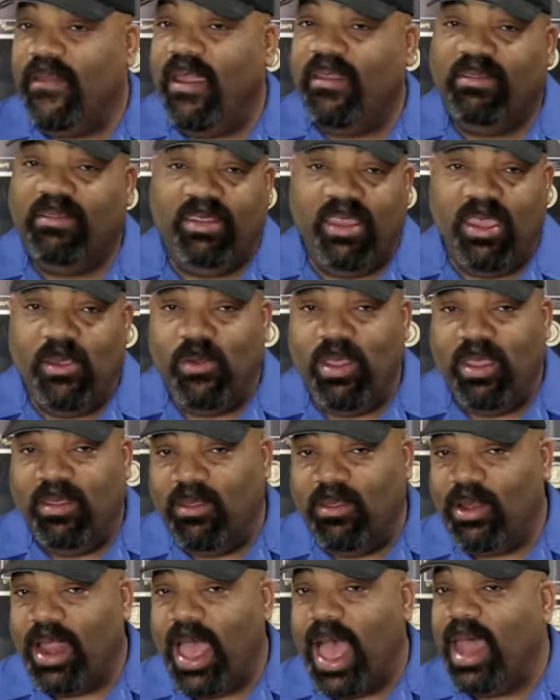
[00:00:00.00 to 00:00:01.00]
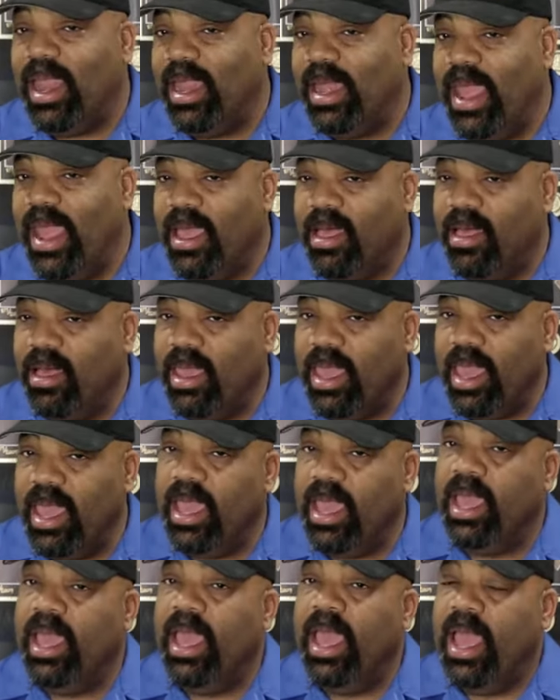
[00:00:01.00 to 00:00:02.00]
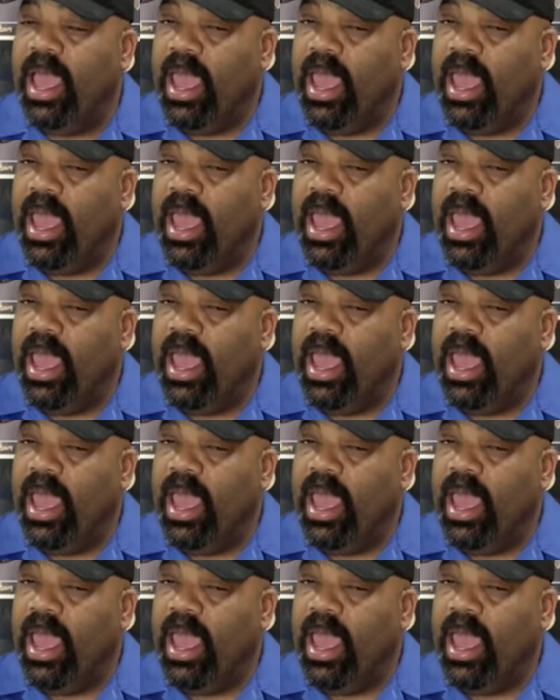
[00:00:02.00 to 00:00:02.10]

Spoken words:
our series on holiday cooking,